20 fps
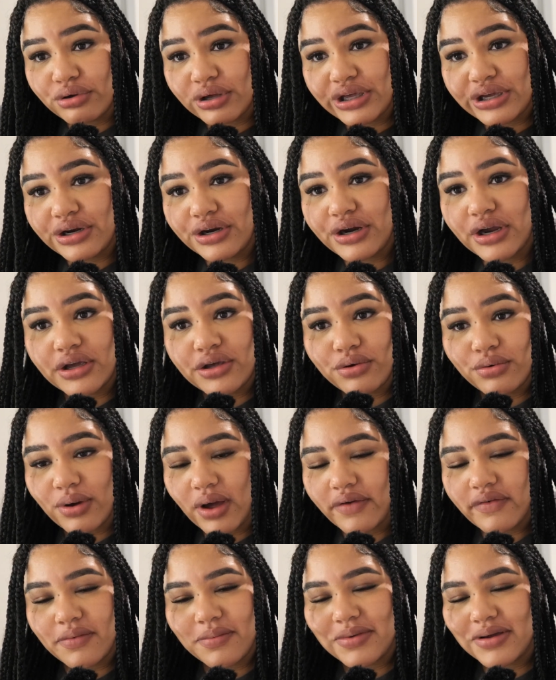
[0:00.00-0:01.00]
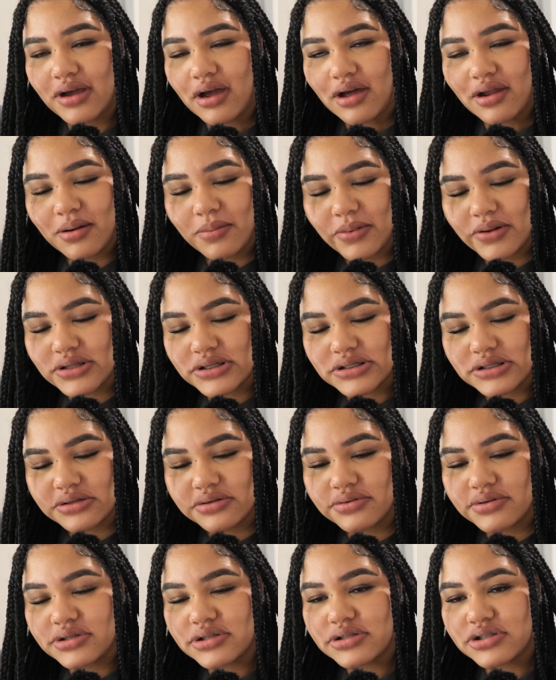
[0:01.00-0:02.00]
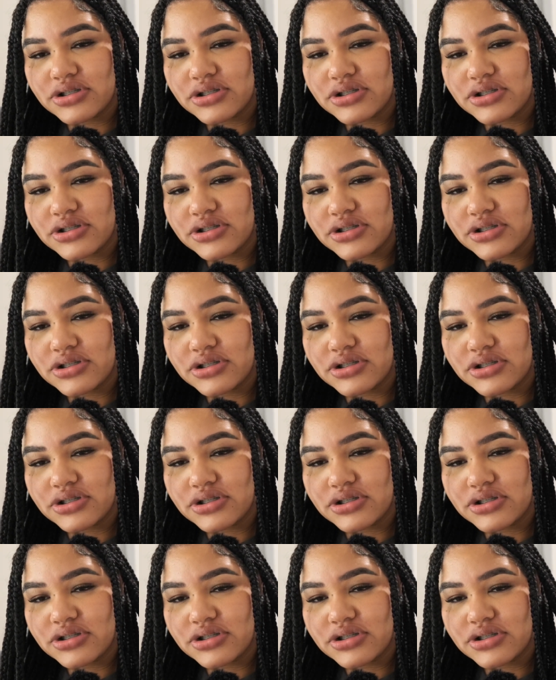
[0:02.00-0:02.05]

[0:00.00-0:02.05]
here and you haven't been caught up on the series,